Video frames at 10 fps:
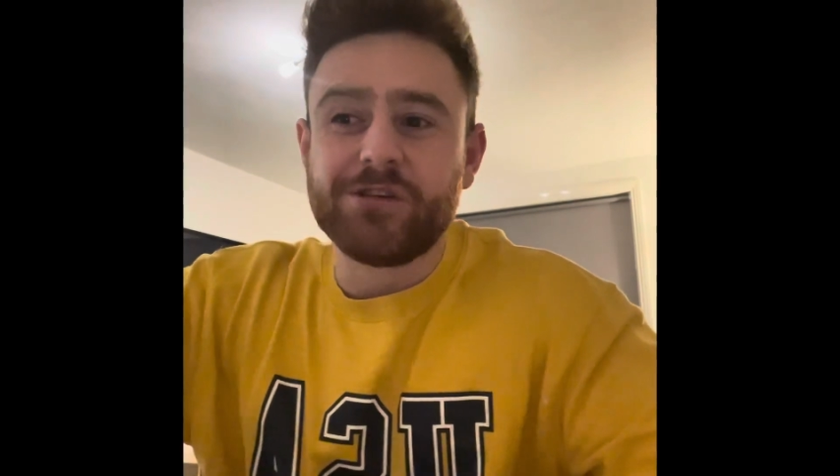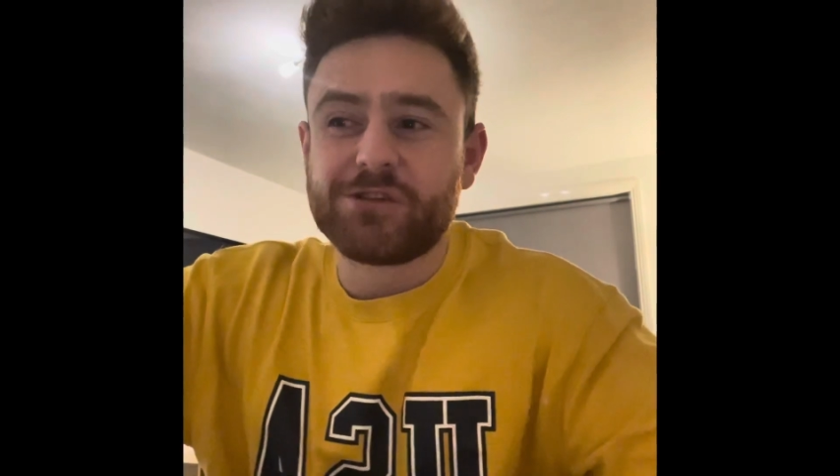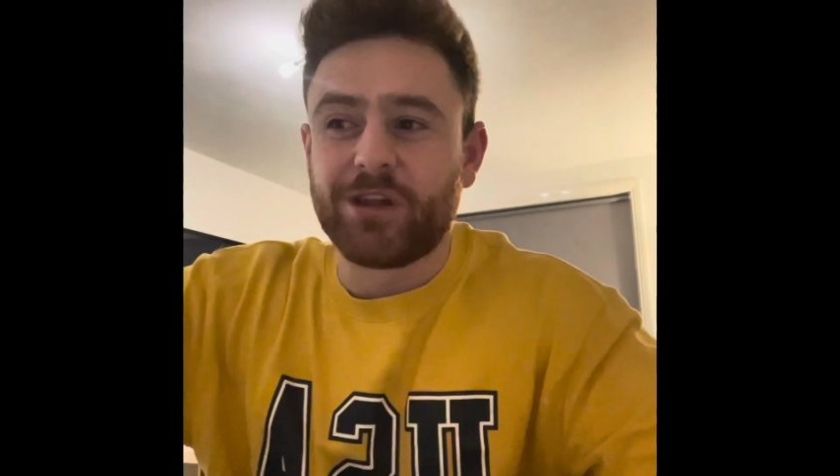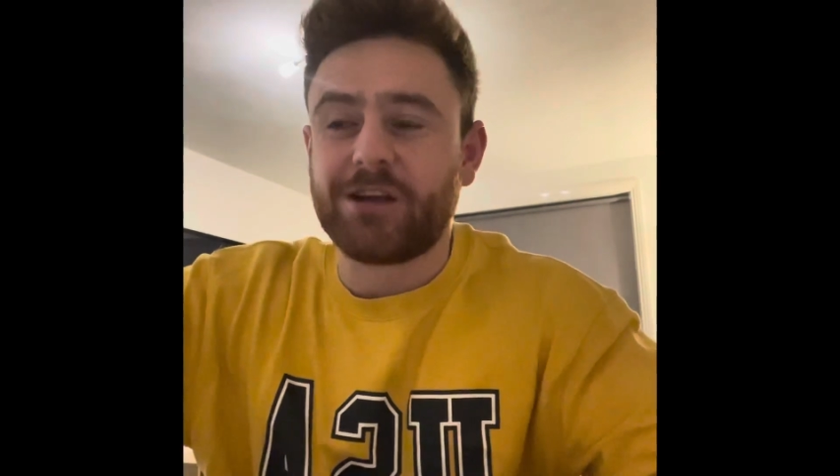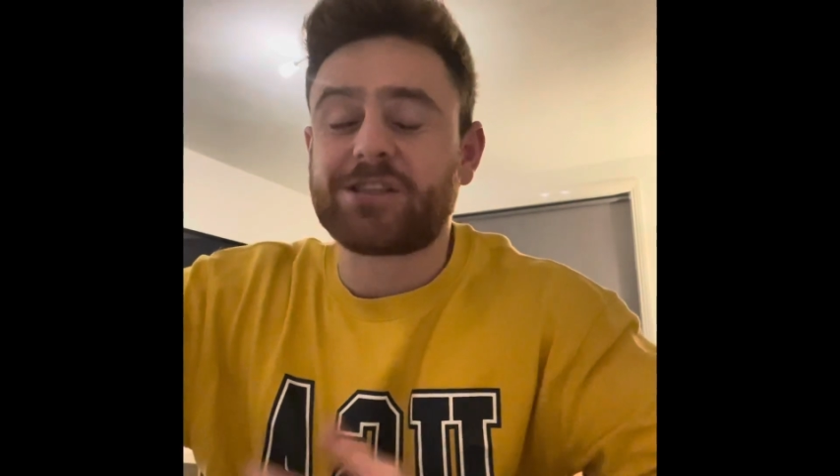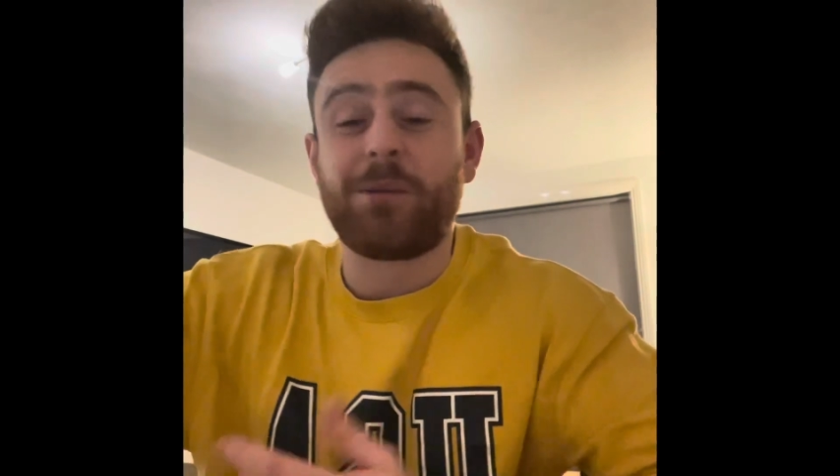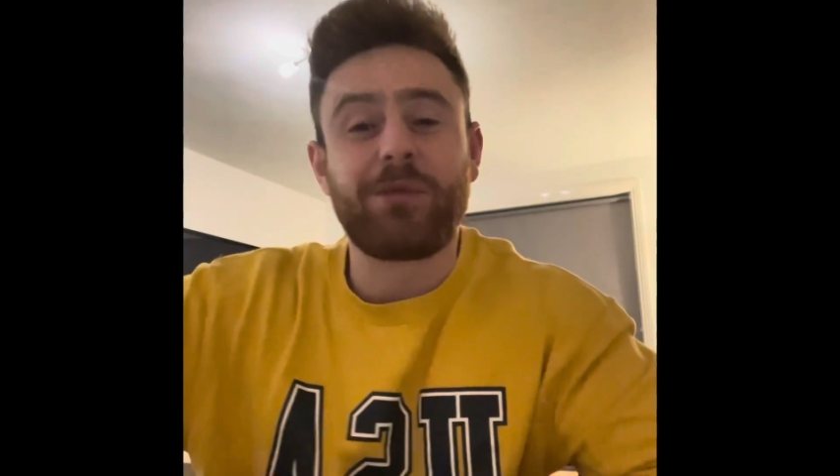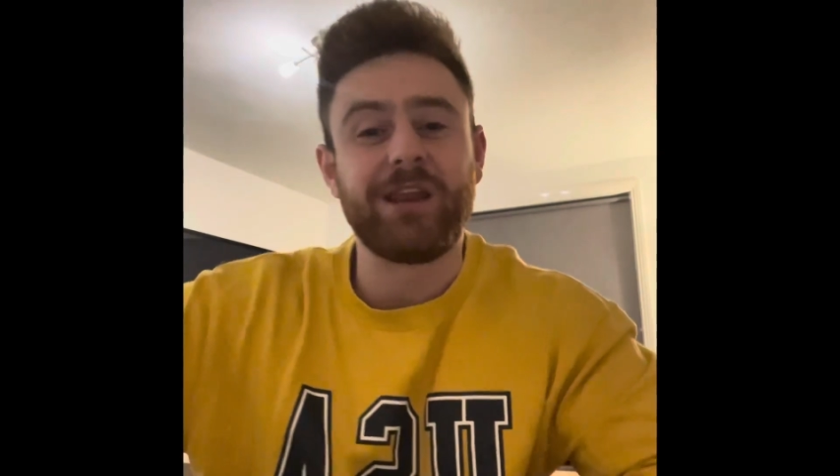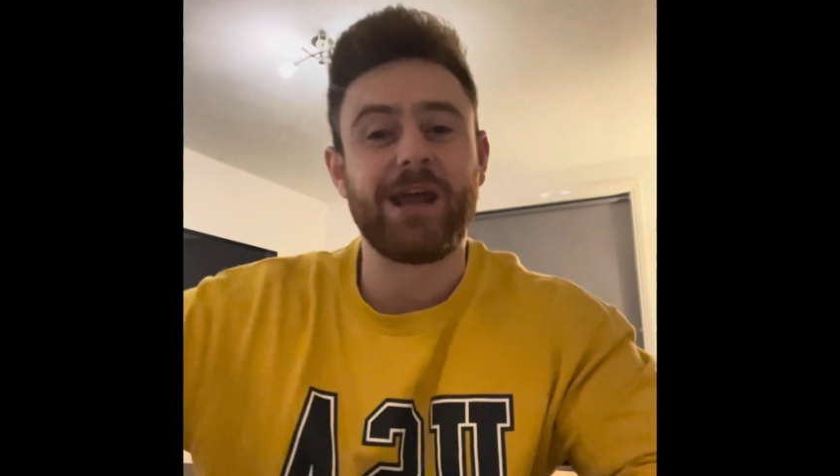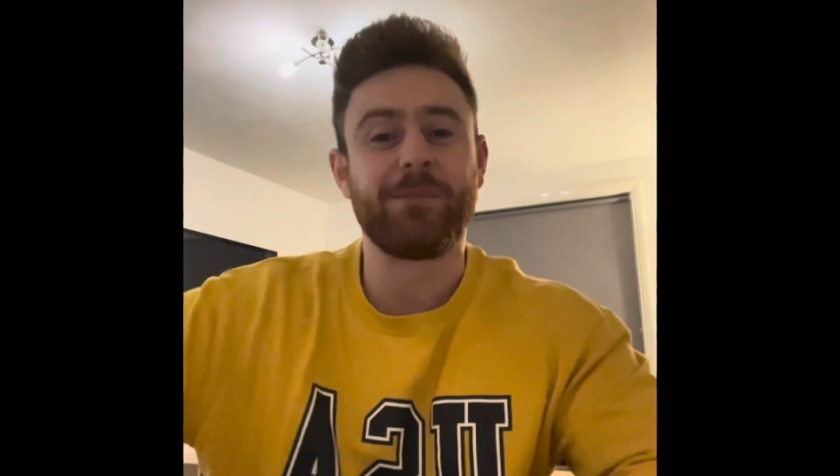So that's
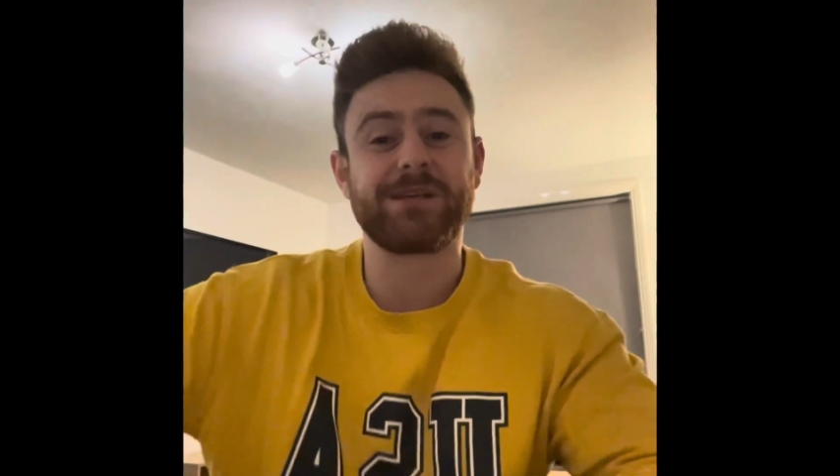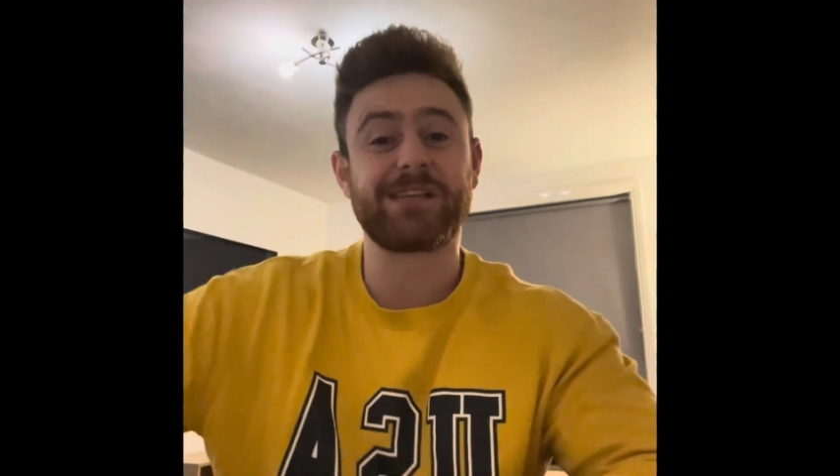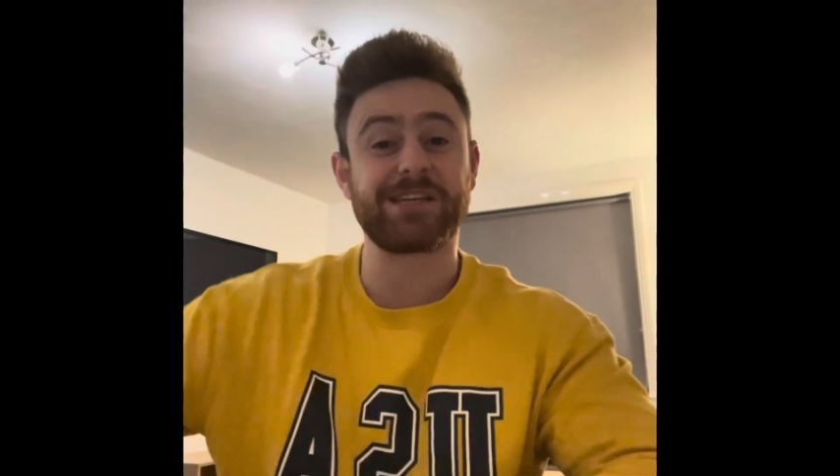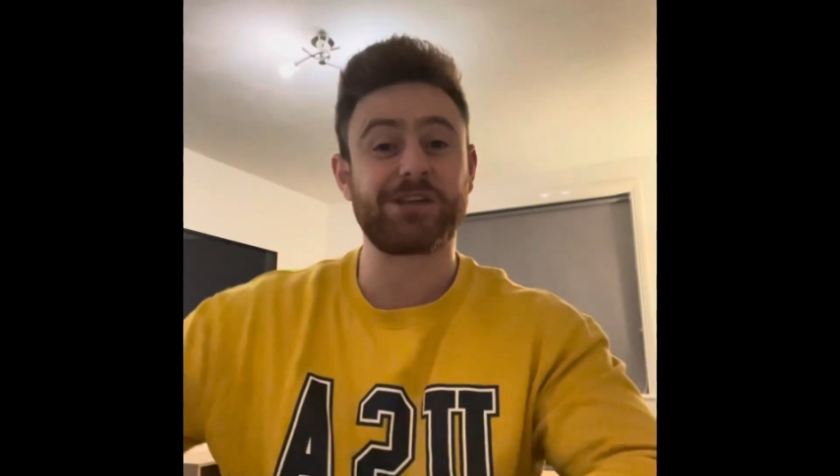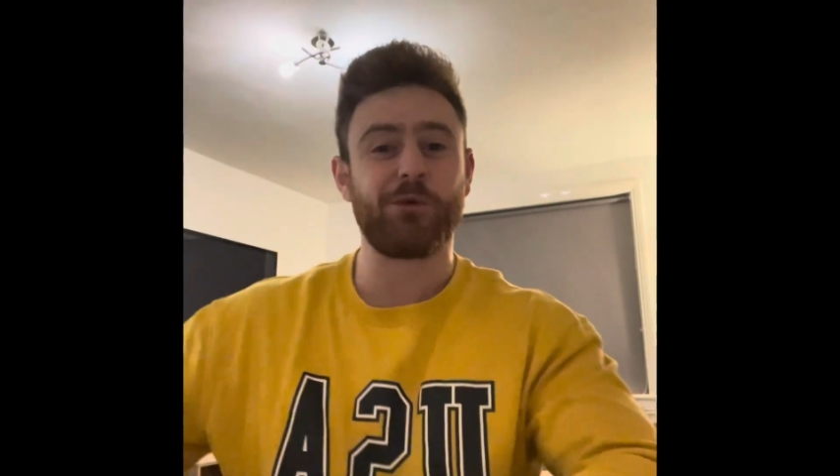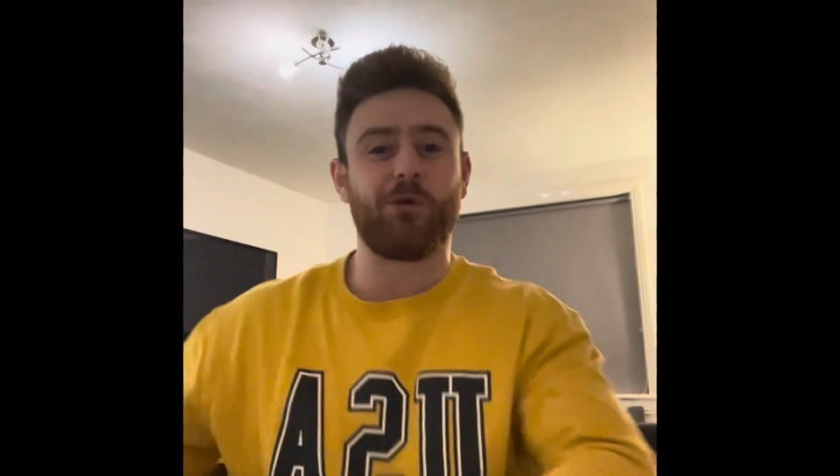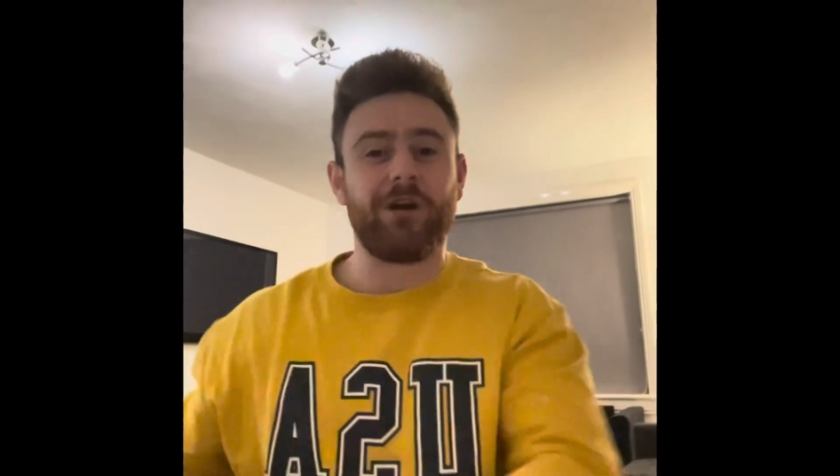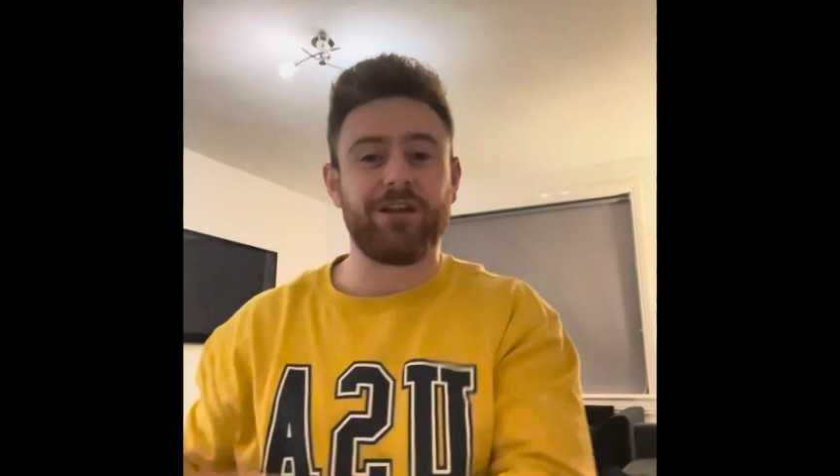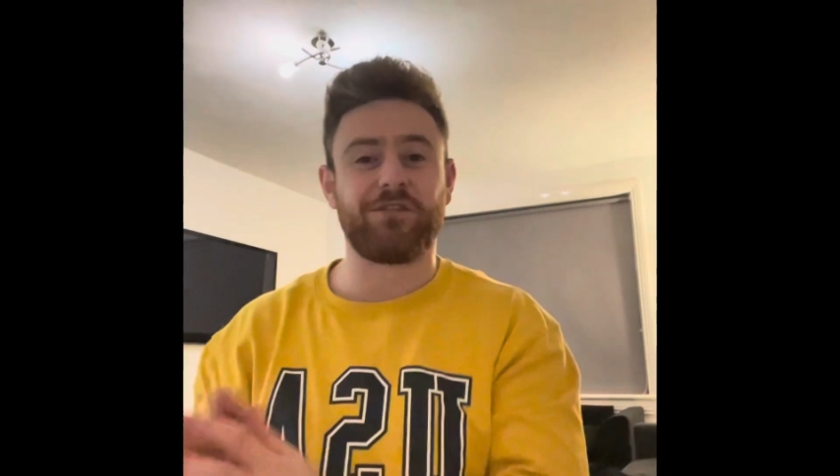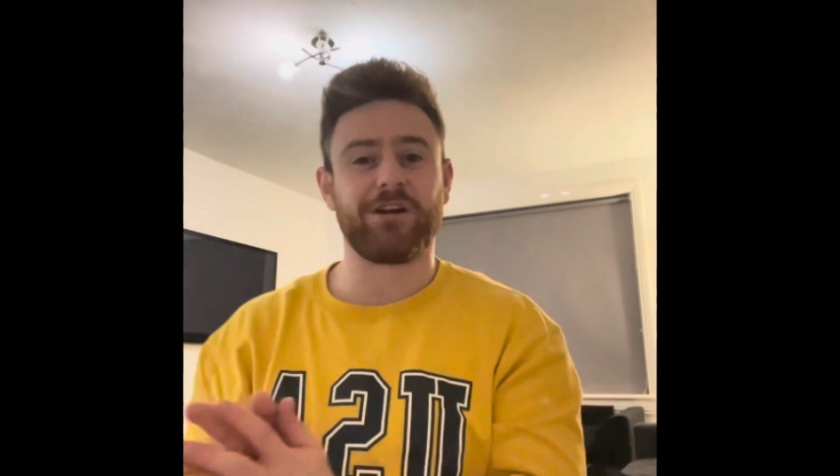something that my sister
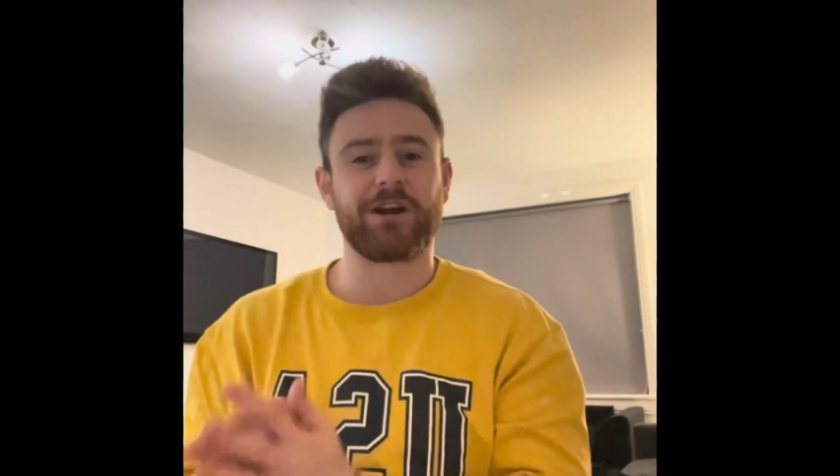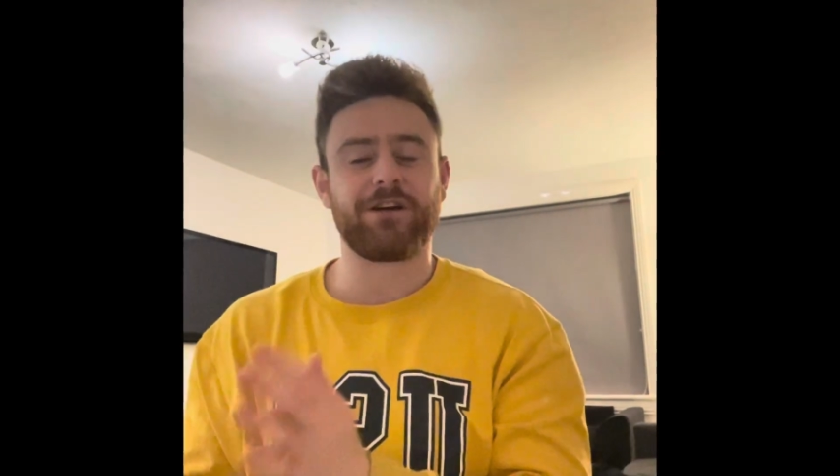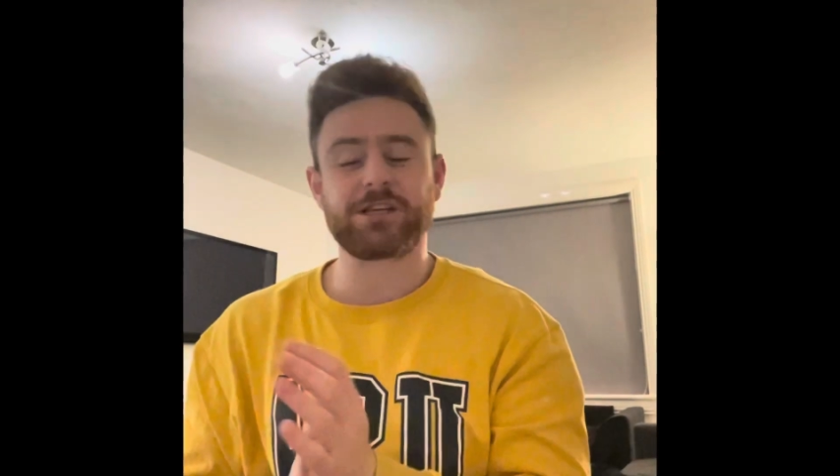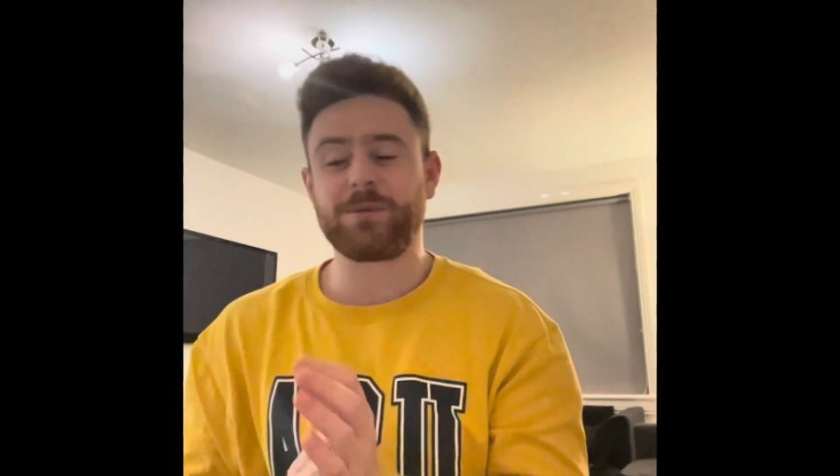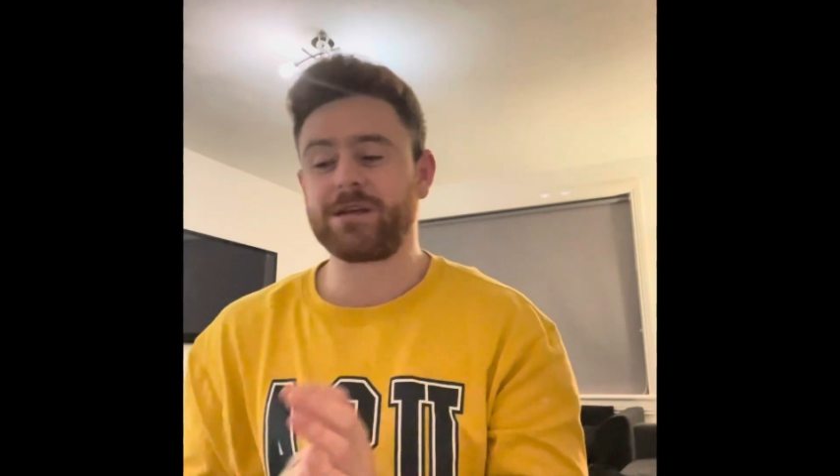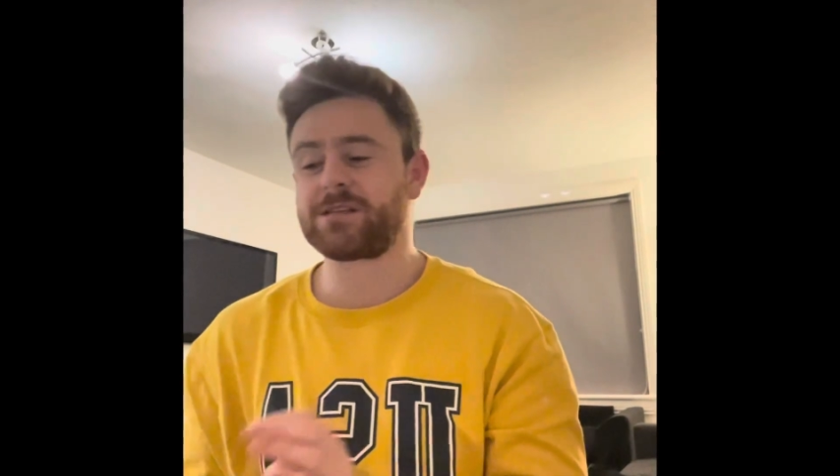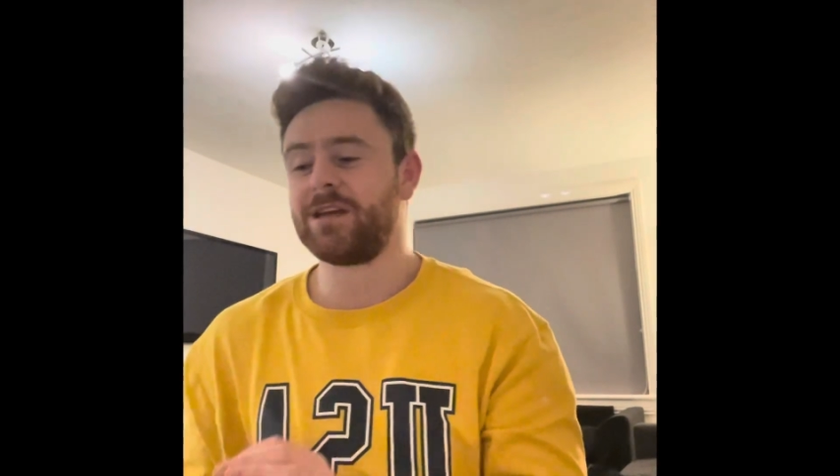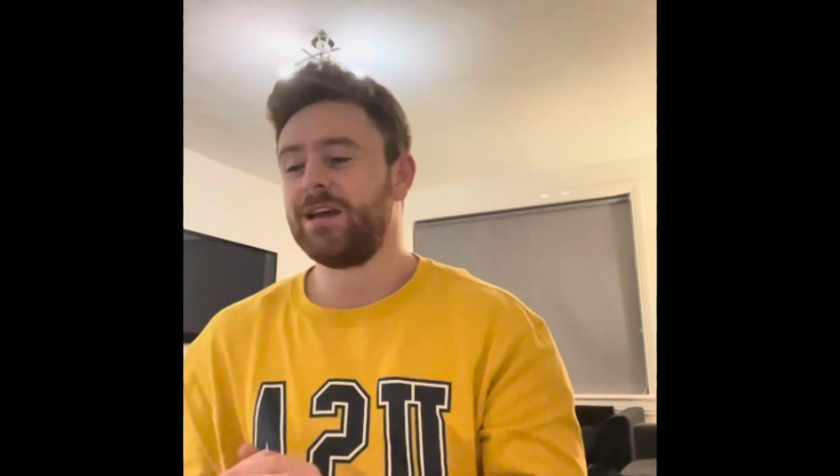wanted for her Christmas.